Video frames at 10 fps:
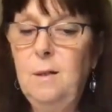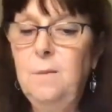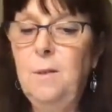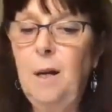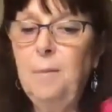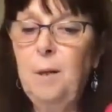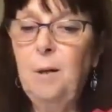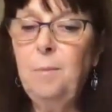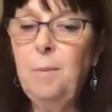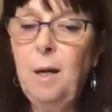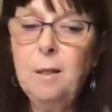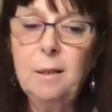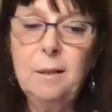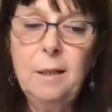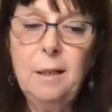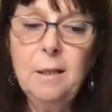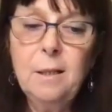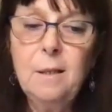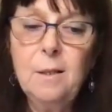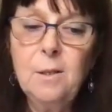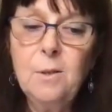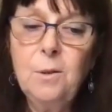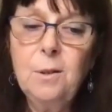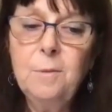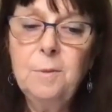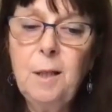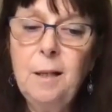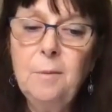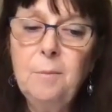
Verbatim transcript: Divine Mary Magdalene into the circle of light.